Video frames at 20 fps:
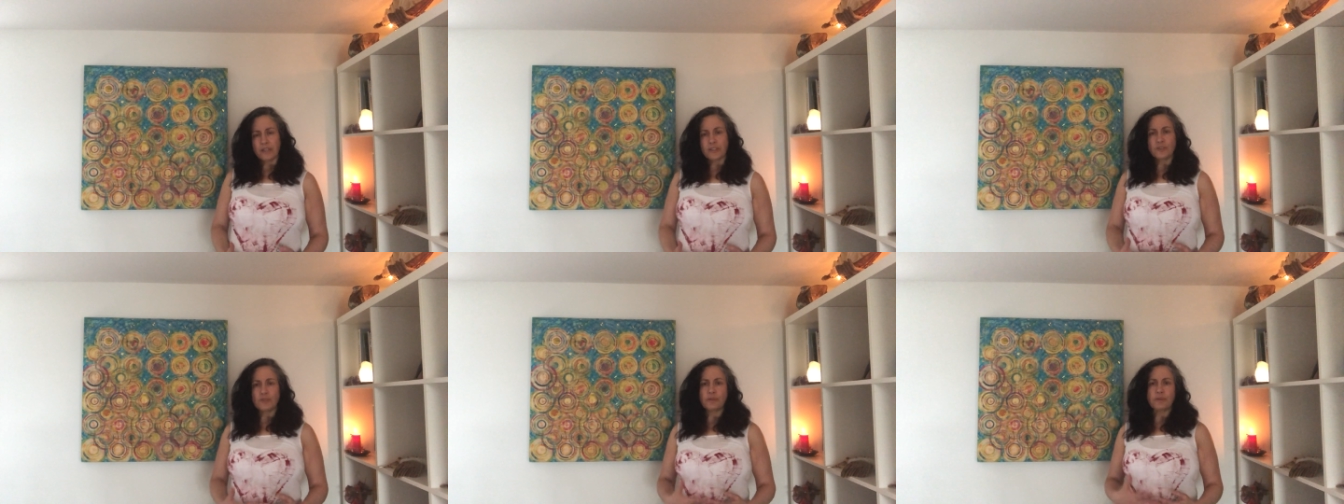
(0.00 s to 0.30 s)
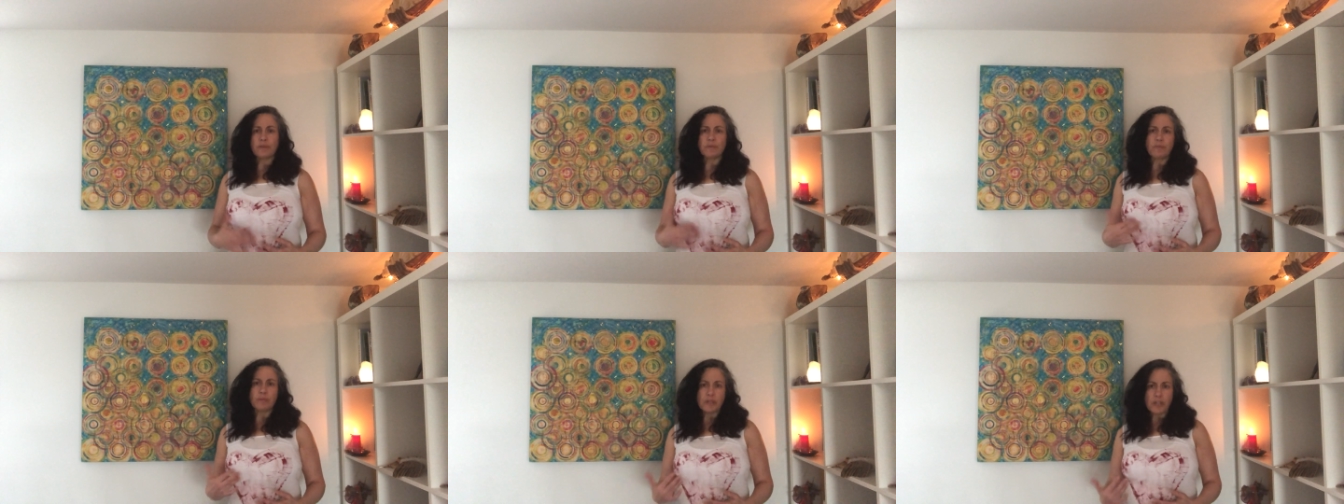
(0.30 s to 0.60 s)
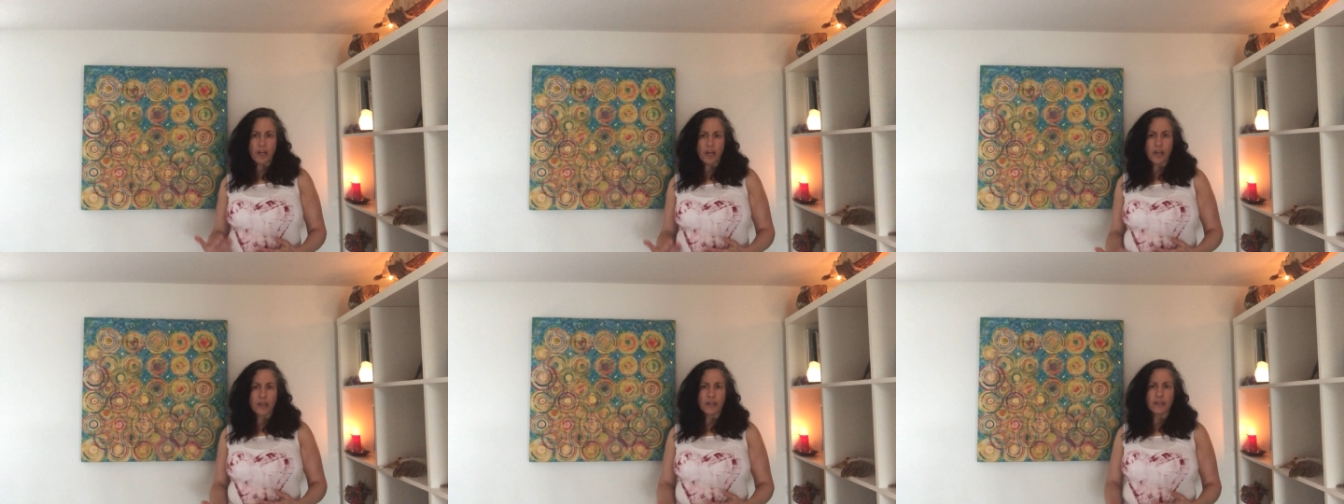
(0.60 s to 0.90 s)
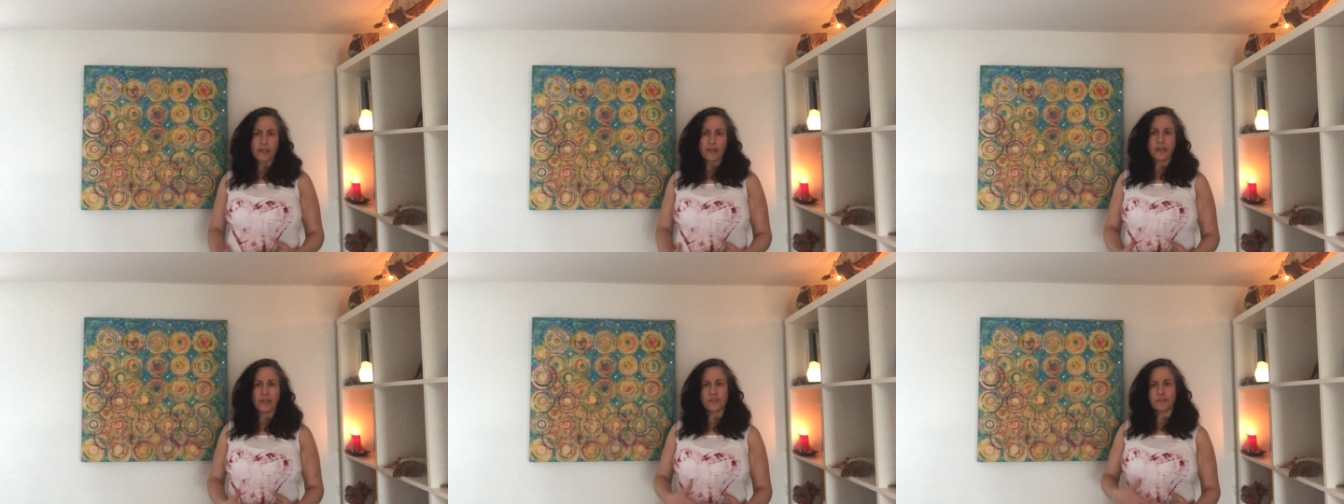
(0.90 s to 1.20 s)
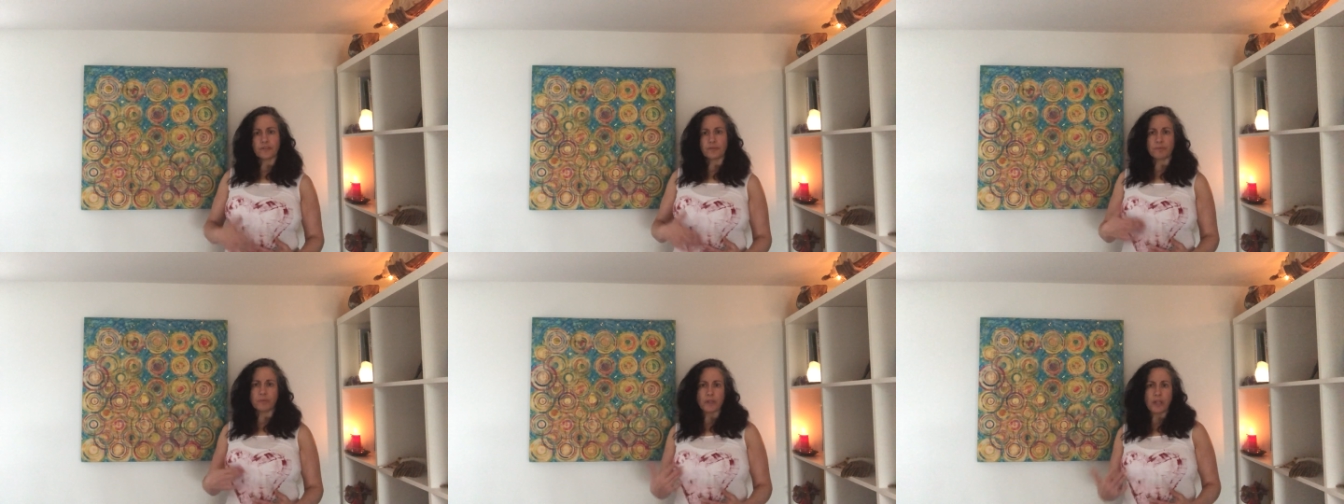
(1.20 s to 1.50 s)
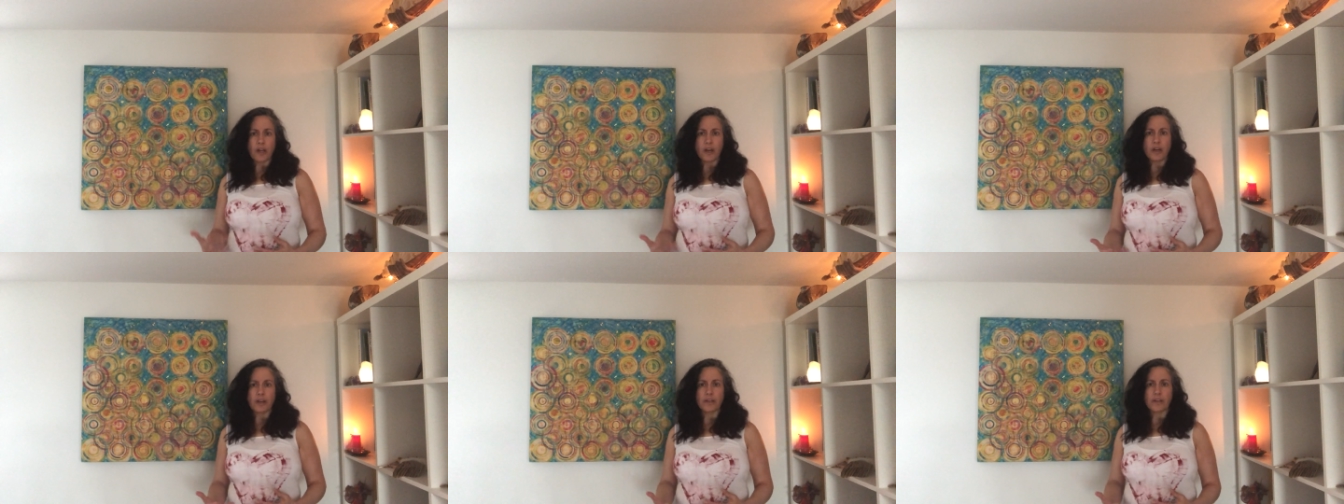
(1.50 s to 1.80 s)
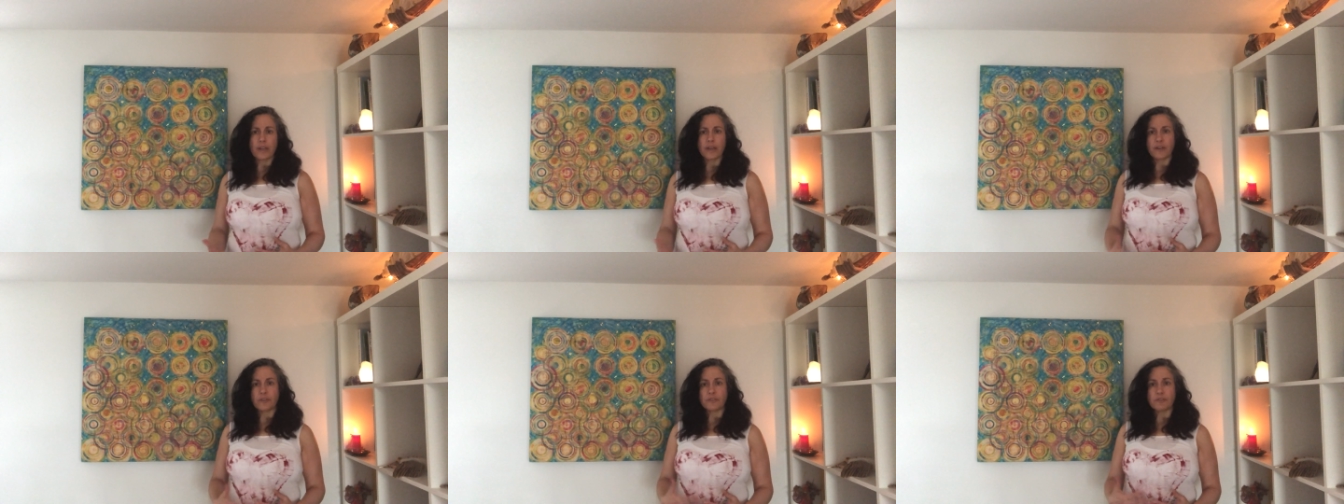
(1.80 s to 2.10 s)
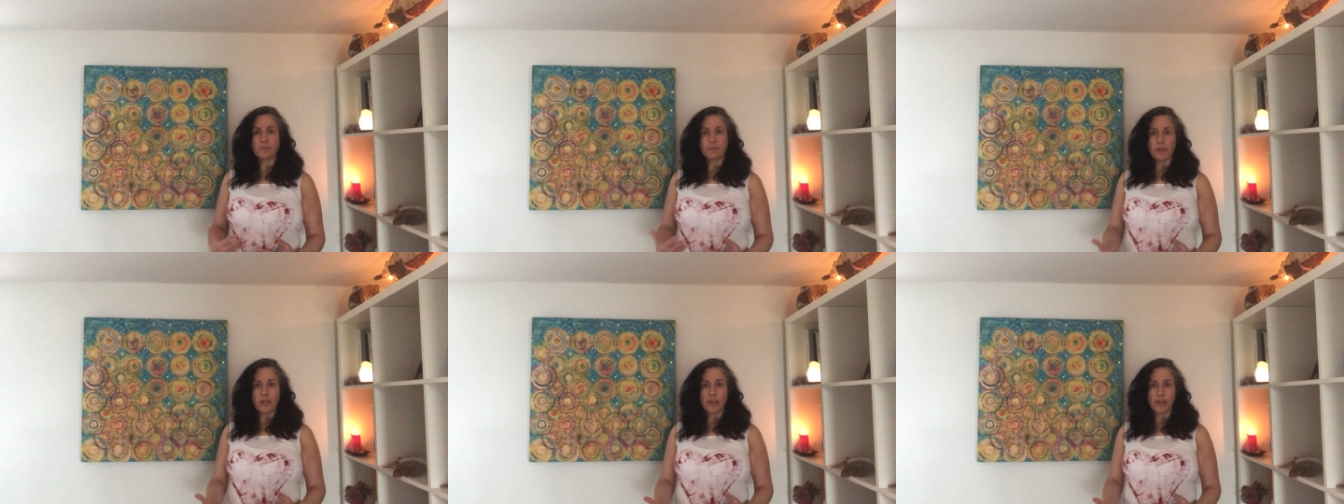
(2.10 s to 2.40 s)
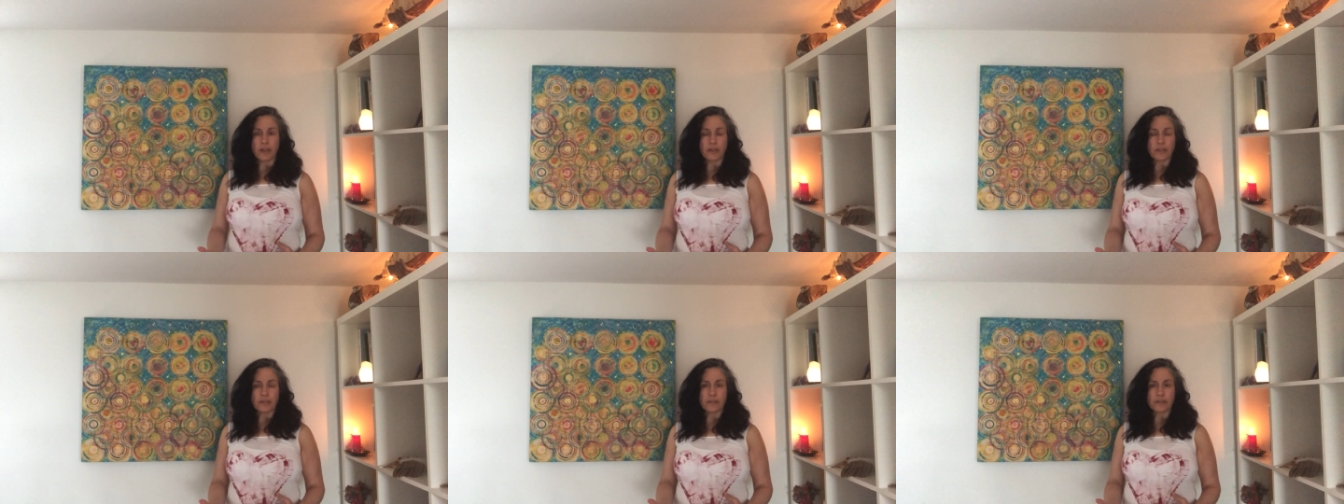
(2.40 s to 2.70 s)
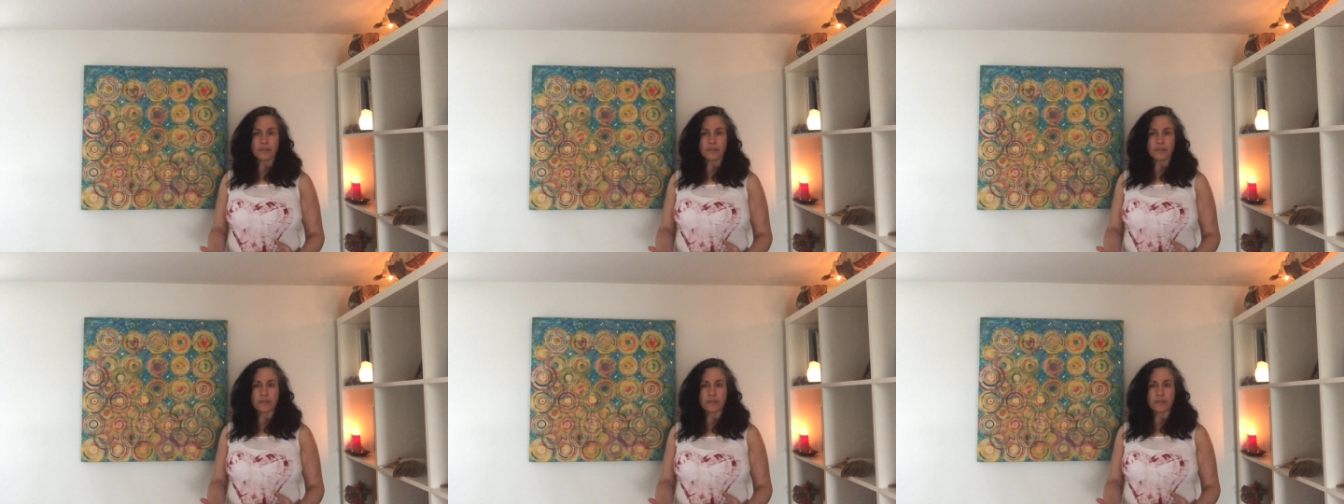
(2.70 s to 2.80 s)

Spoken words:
doing block after block after block.